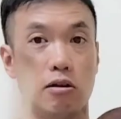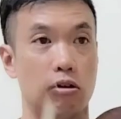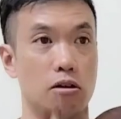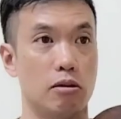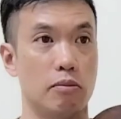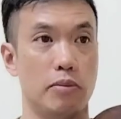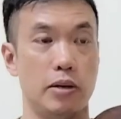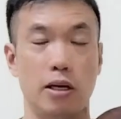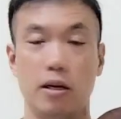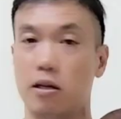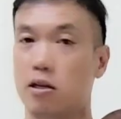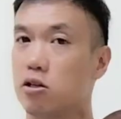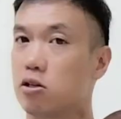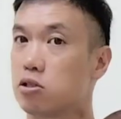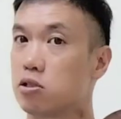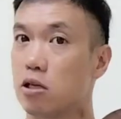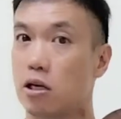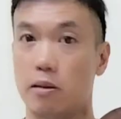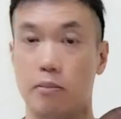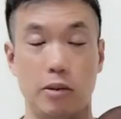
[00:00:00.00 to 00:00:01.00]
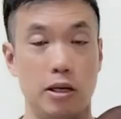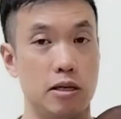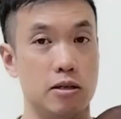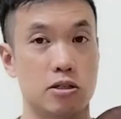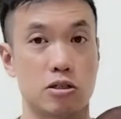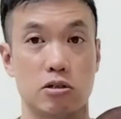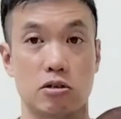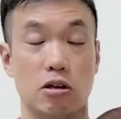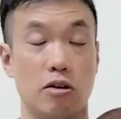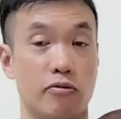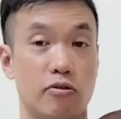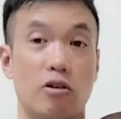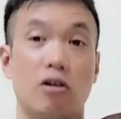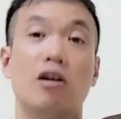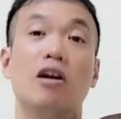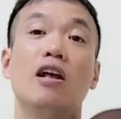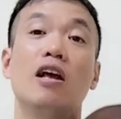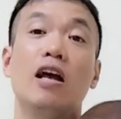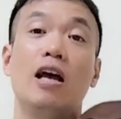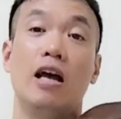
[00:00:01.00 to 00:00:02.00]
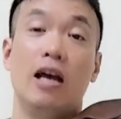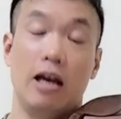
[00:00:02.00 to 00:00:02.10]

a little bit. It does not mean softer.